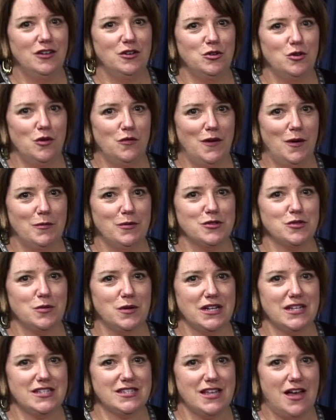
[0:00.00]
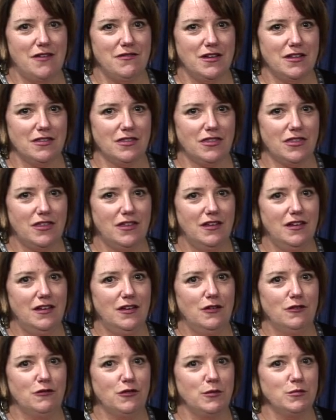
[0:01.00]
November 27th.
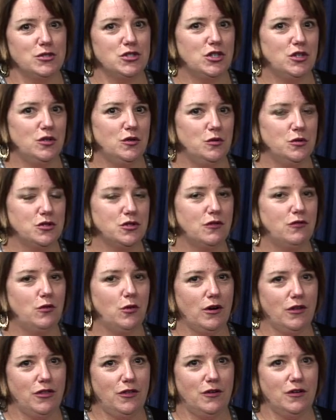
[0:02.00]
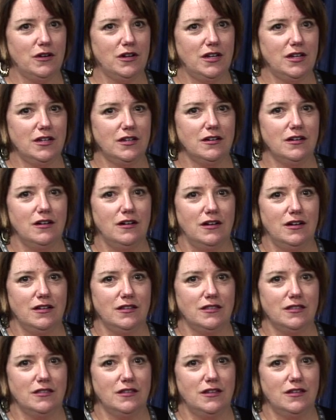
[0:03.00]
From 2 to 4:30
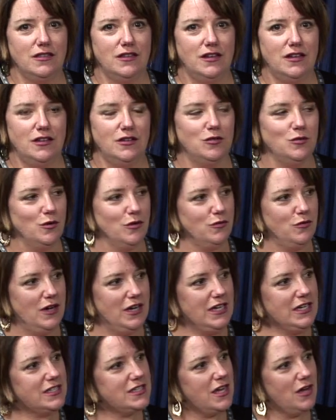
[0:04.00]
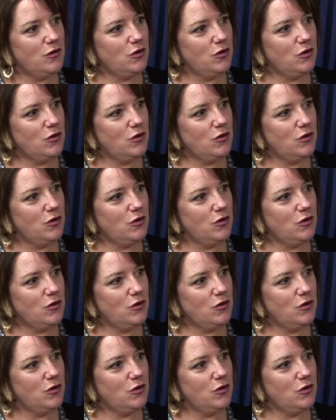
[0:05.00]
on the North Reading Town